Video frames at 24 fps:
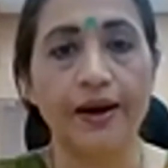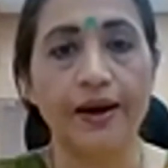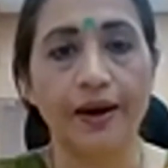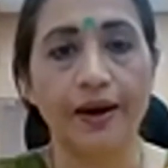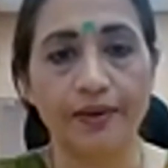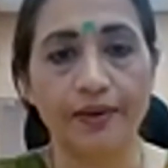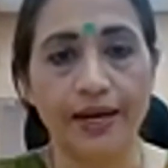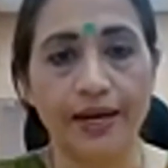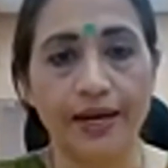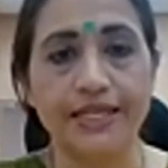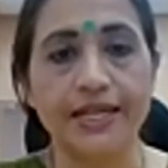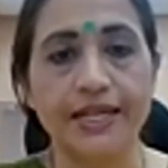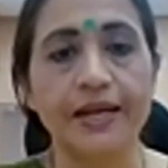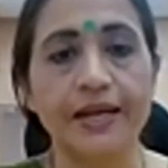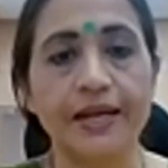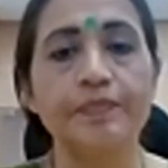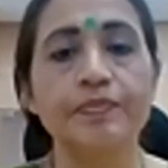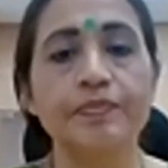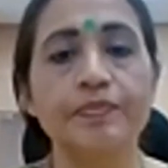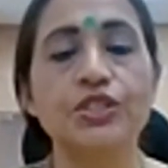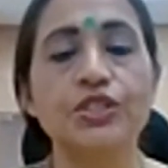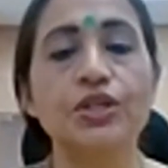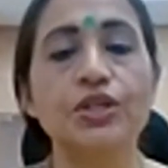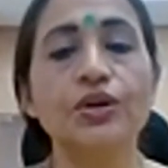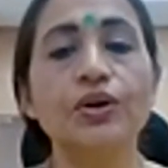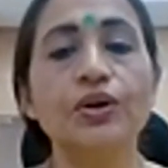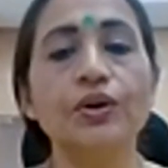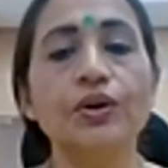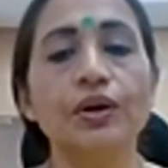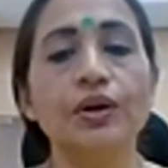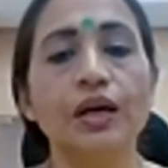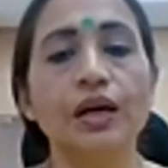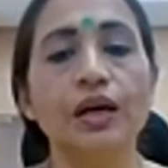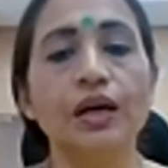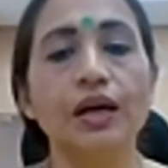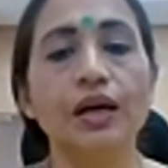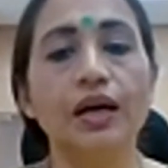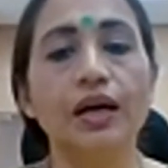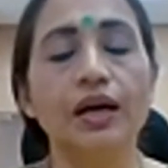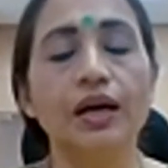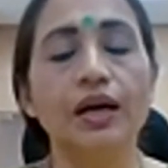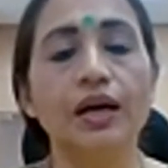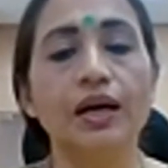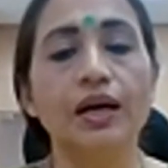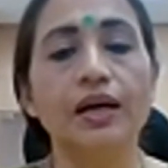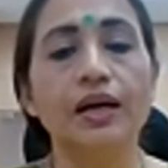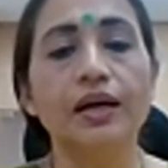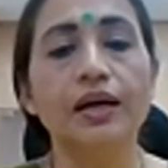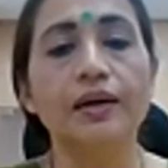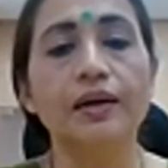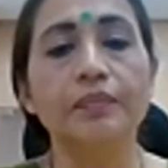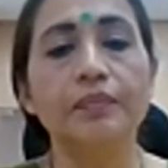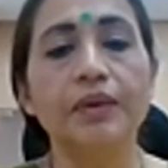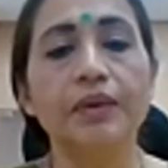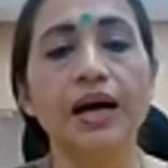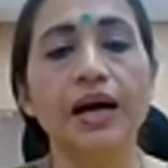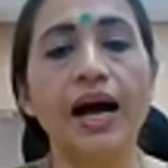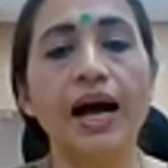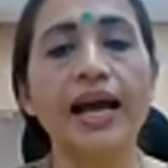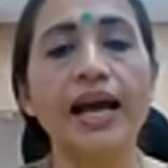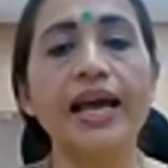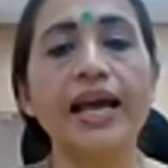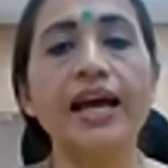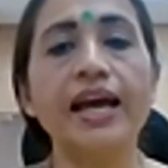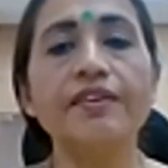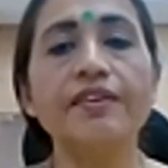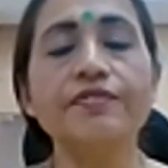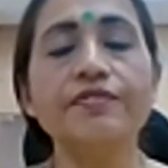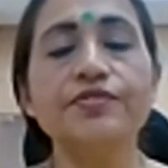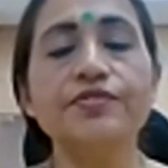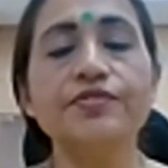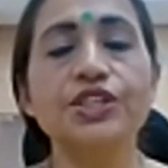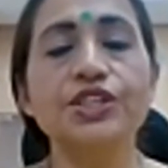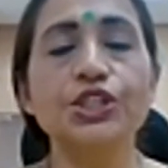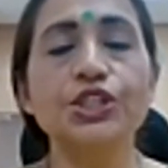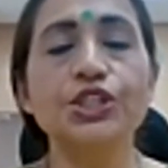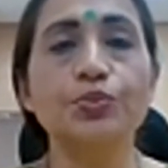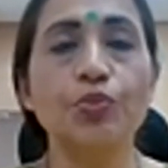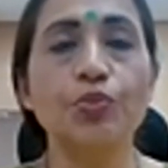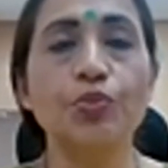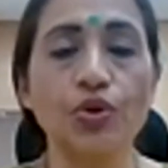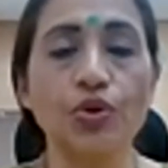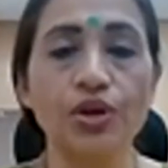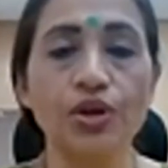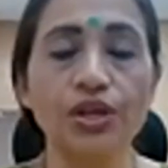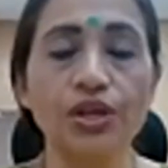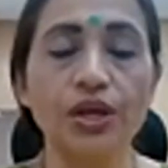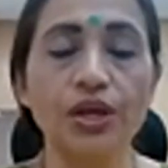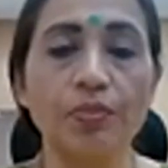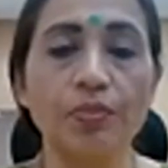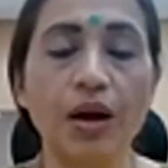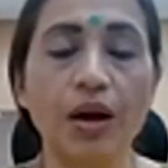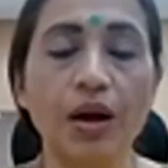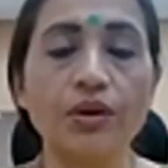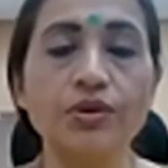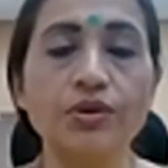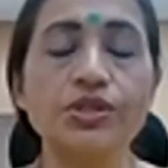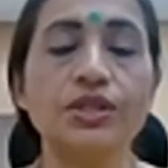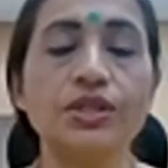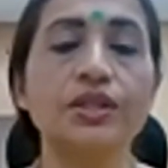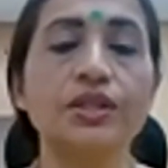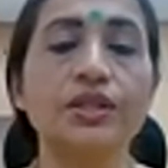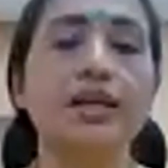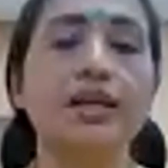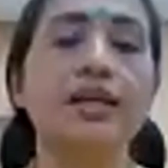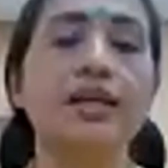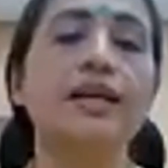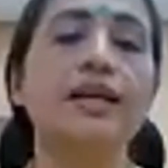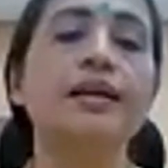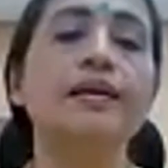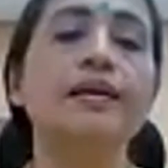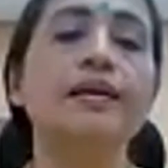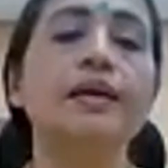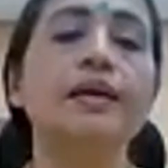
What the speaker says: All right. So, I have just spoken about the